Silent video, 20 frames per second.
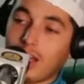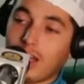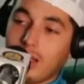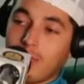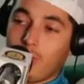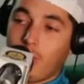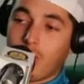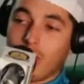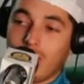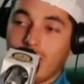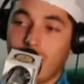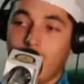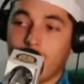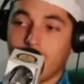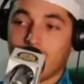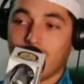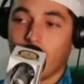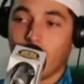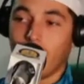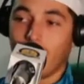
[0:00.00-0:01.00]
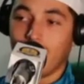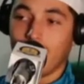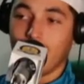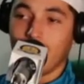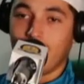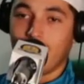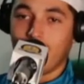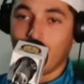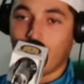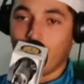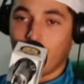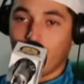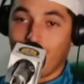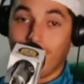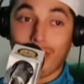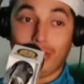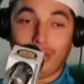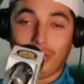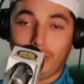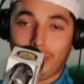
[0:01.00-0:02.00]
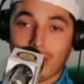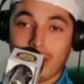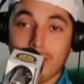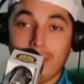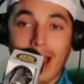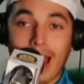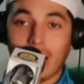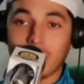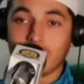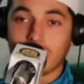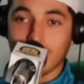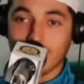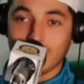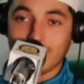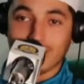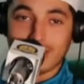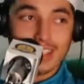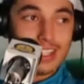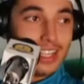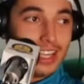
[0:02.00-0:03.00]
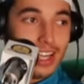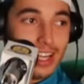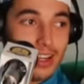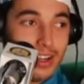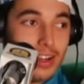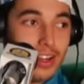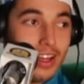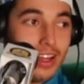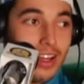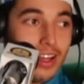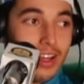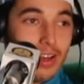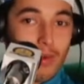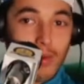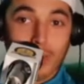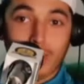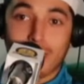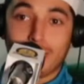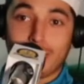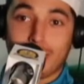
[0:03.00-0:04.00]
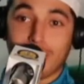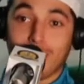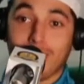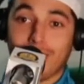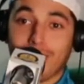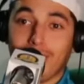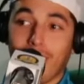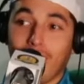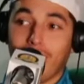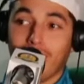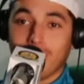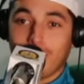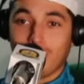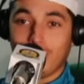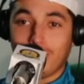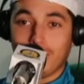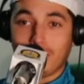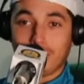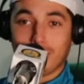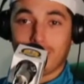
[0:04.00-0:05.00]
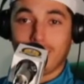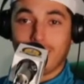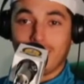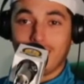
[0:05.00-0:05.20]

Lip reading: in the morning the day before, and then we won 3 matches. We won 2 in a row, and then we won 3.